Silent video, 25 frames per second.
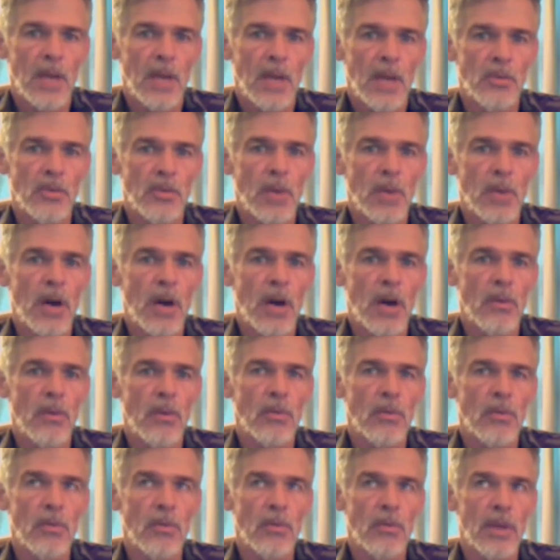was well
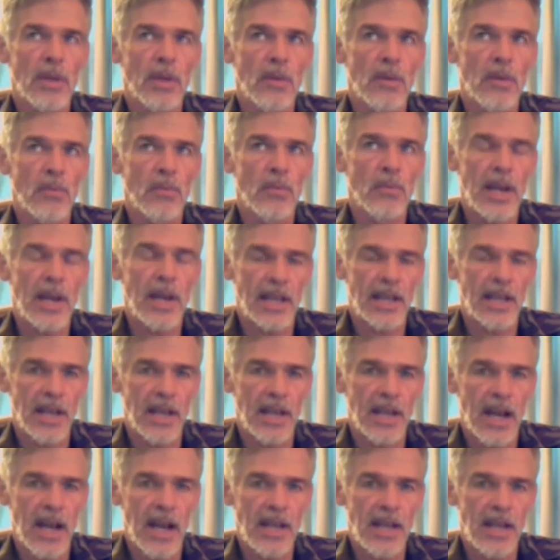
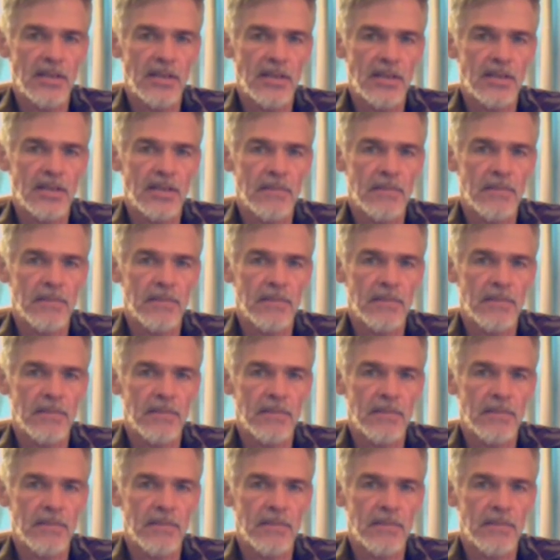recognized.